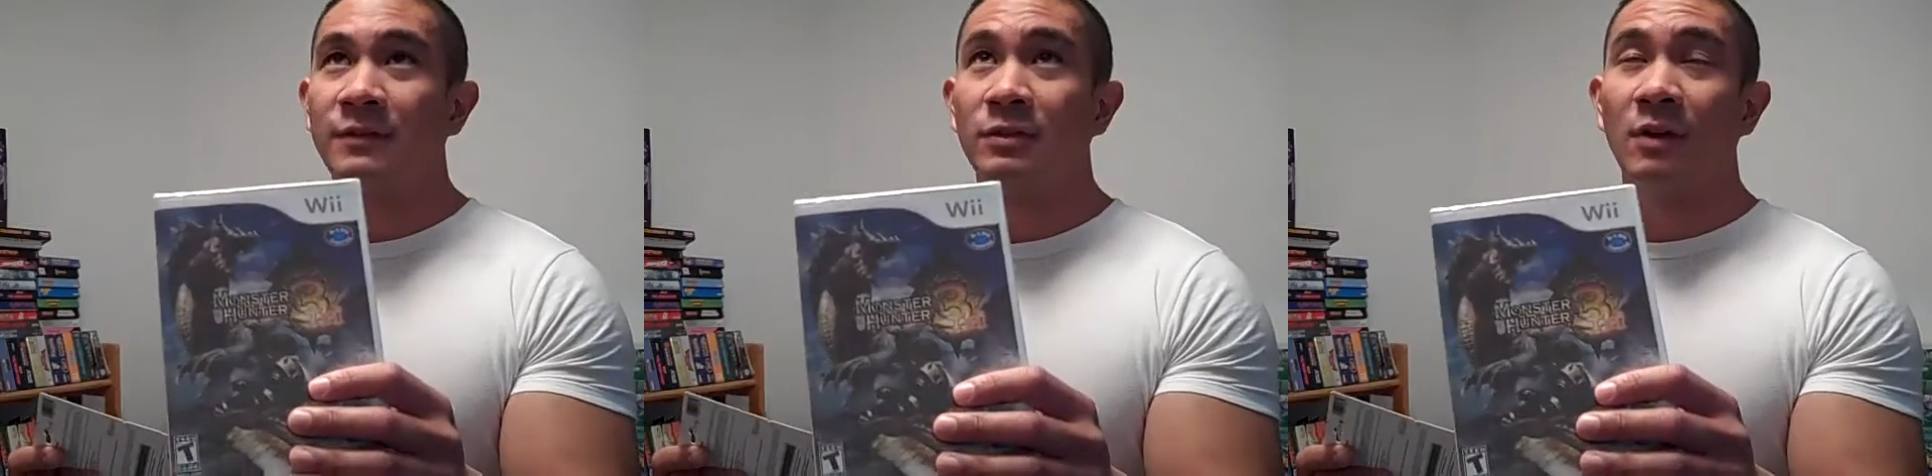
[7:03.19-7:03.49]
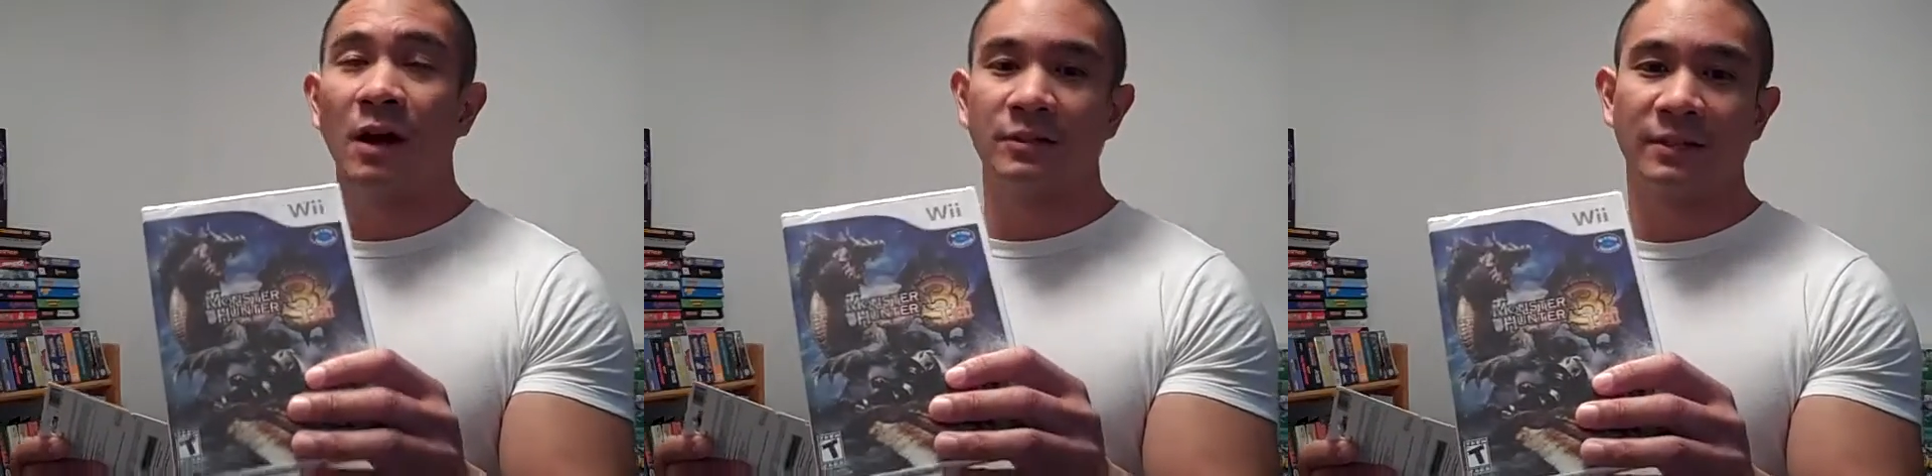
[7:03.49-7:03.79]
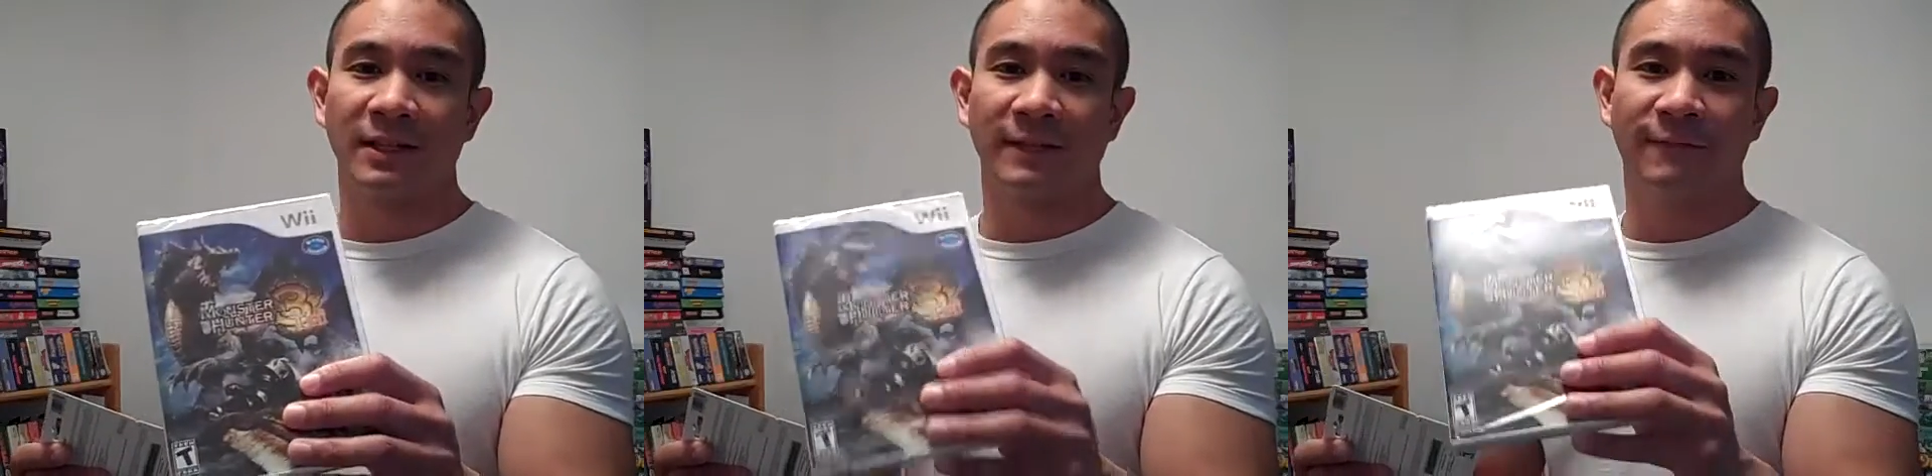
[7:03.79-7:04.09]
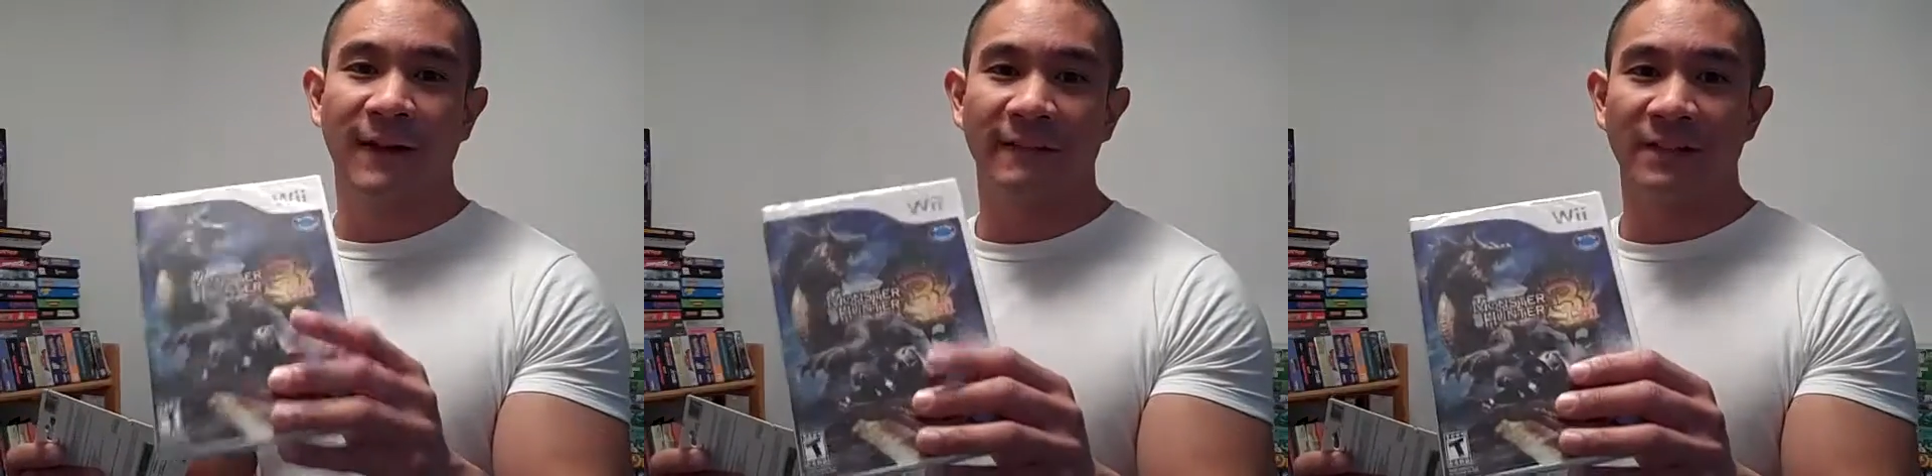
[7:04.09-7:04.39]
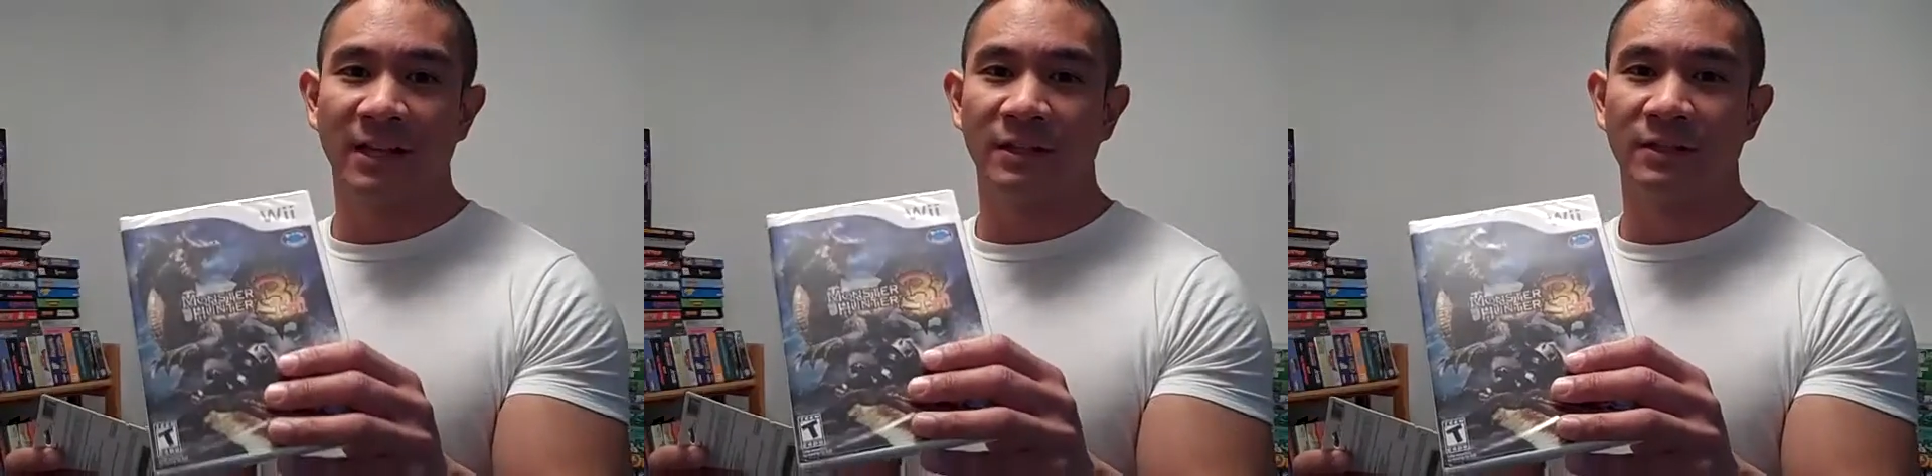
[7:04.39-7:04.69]
You also get the
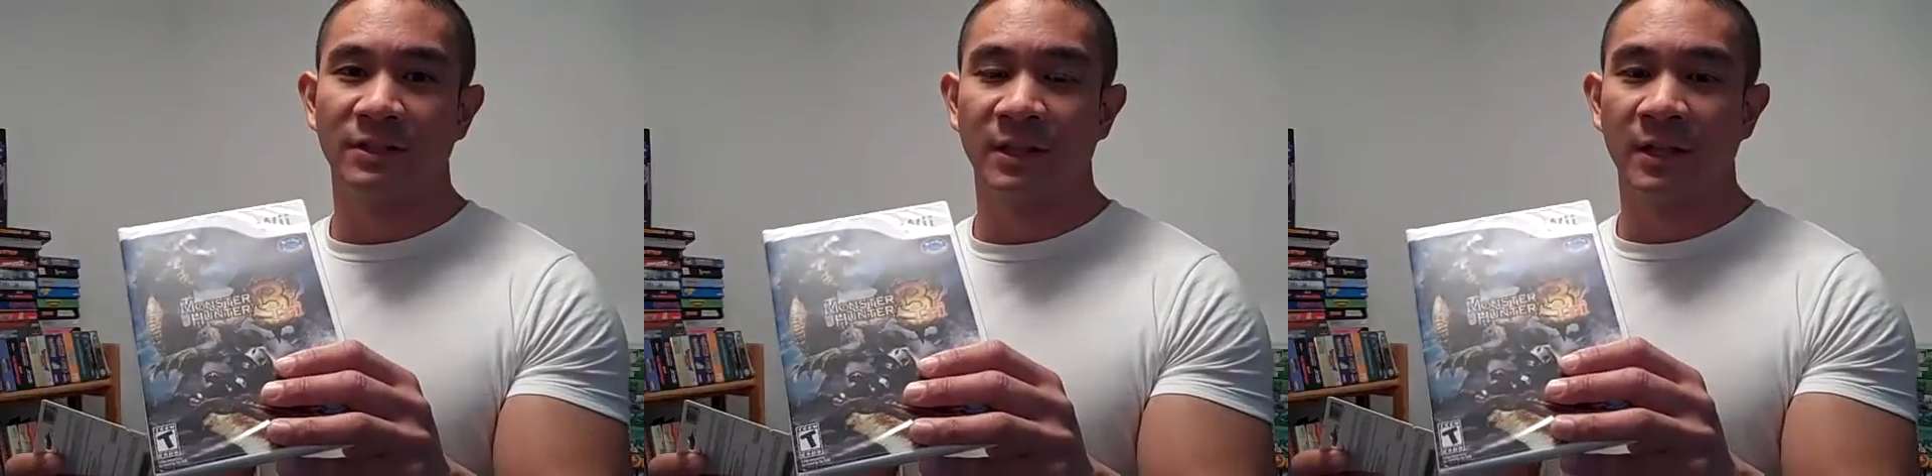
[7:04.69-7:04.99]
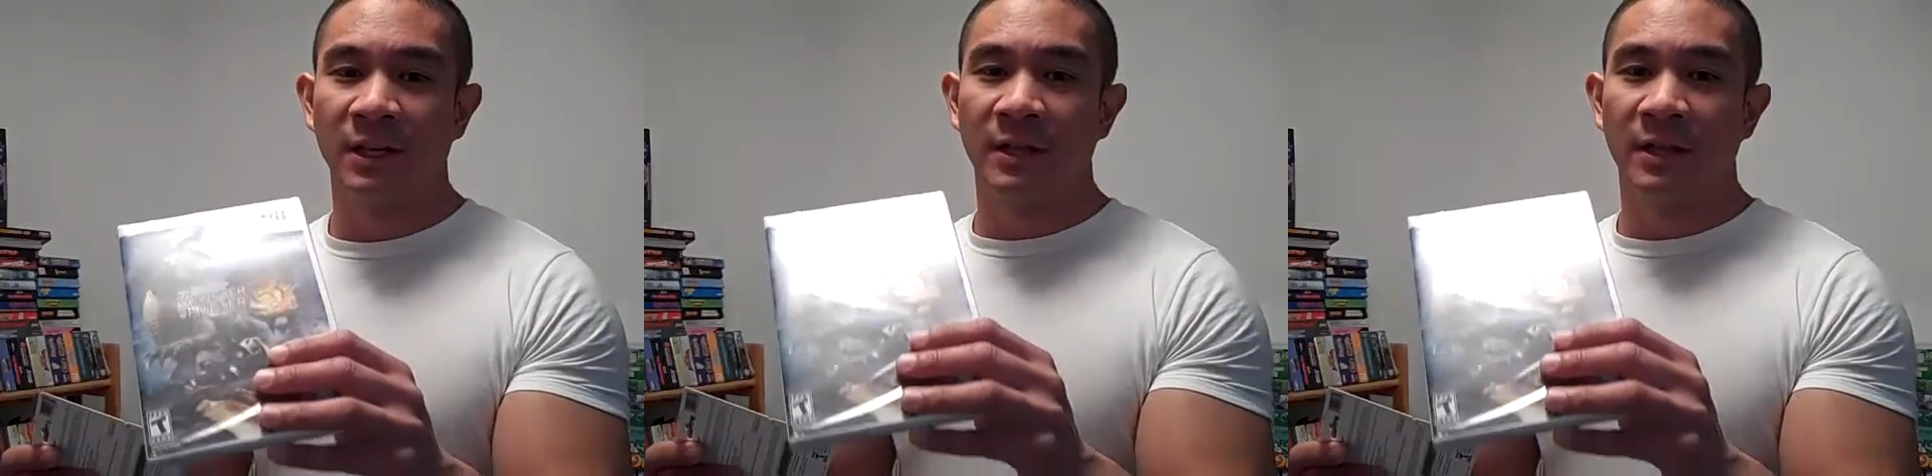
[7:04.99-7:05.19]
$5